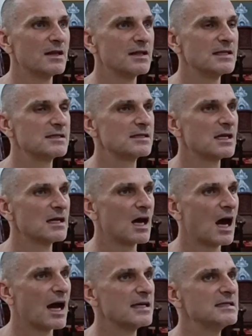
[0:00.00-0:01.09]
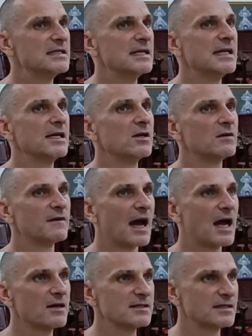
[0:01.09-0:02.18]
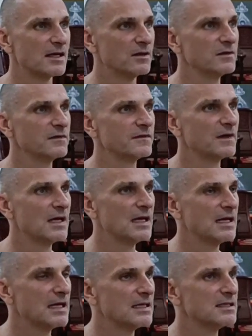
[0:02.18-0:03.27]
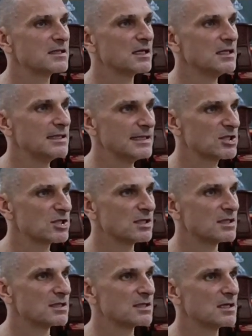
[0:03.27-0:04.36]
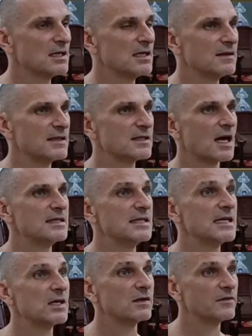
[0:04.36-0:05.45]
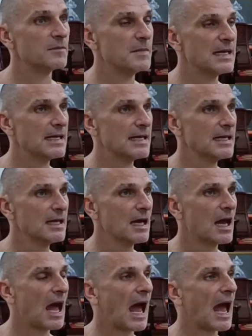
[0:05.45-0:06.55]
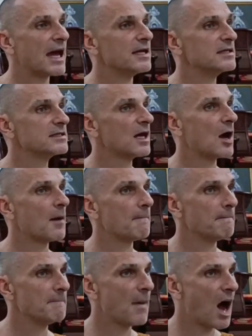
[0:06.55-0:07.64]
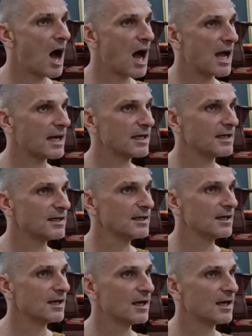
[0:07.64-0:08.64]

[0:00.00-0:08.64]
this idea of ourself is conditioned. This idea of me and mine,